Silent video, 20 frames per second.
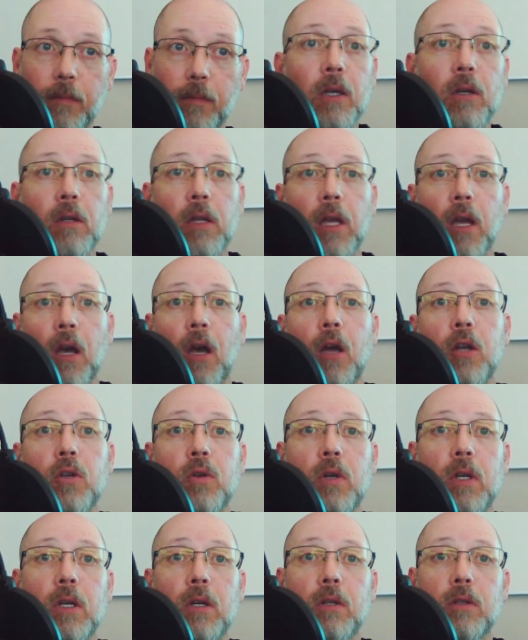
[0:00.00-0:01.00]
Nearly
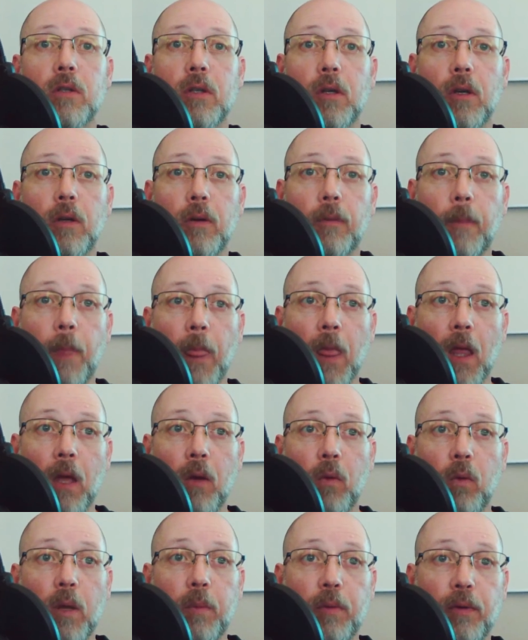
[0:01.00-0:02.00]
100 years ago,
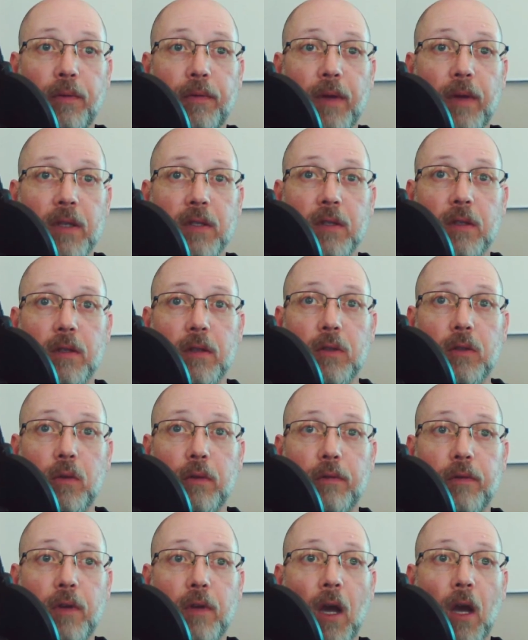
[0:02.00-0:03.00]
we professed
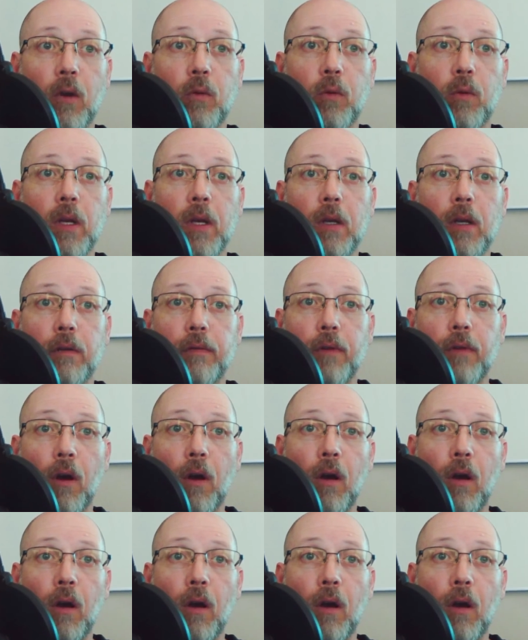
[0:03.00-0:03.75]
to have got rid of